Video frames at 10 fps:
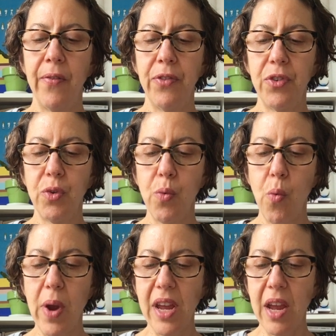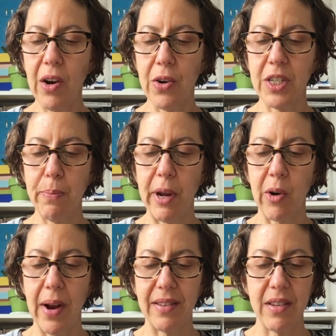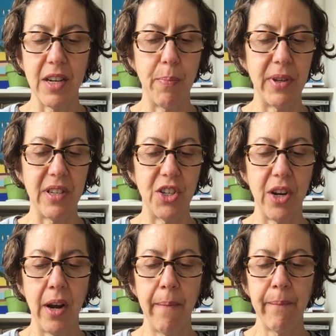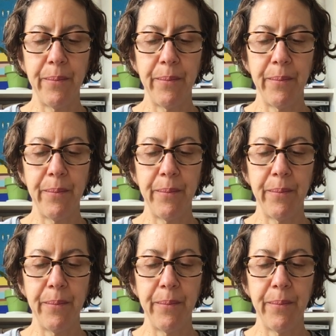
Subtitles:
Swinging her spinnerets into position,